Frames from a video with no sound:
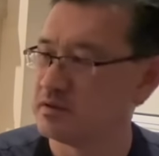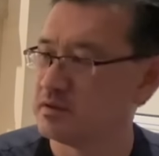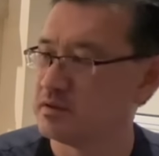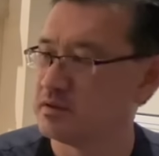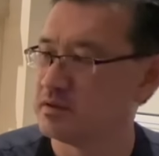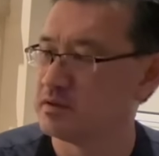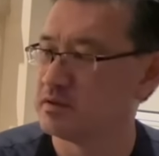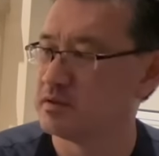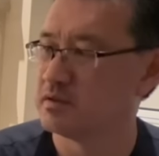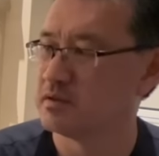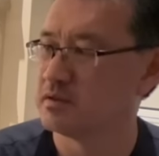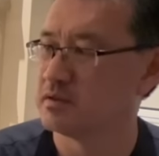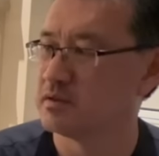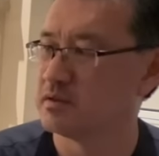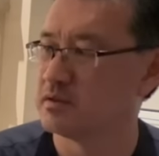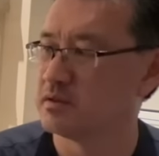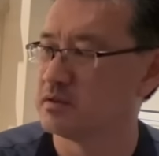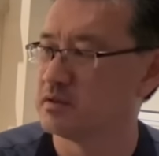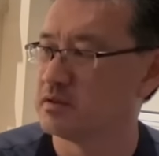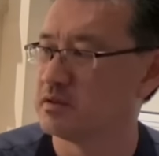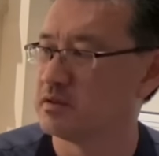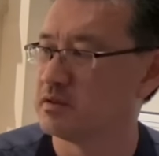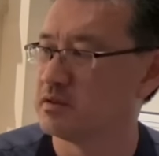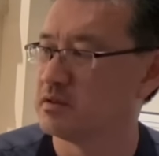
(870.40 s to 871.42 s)

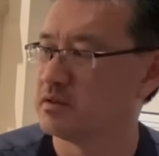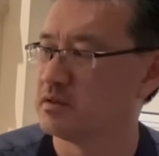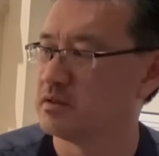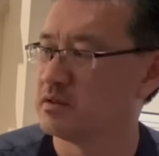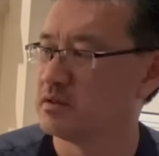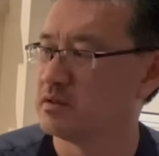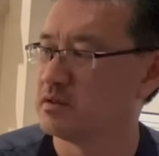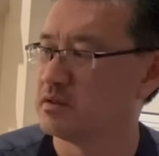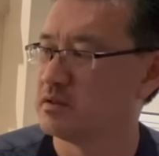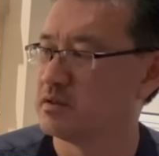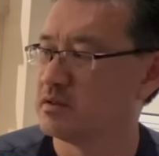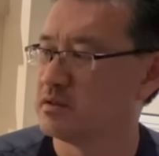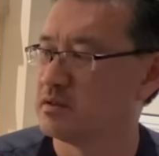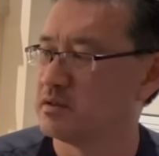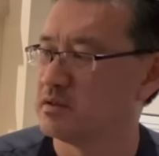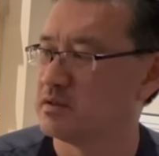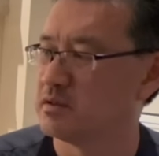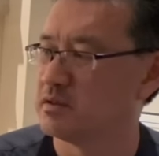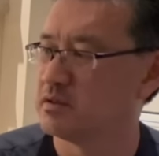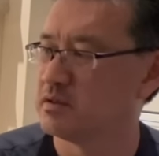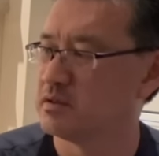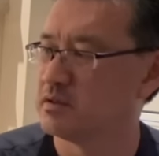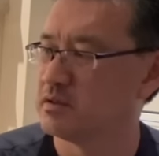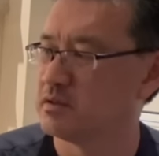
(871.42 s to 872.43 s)

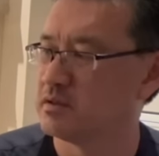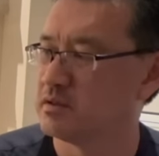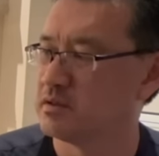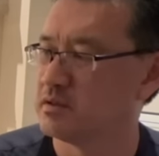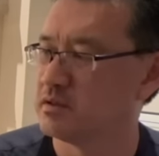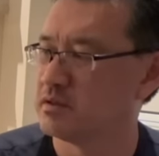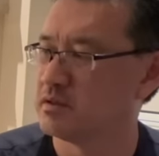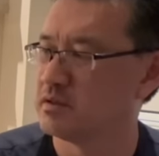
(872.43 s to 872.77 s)
The person shown says nothing.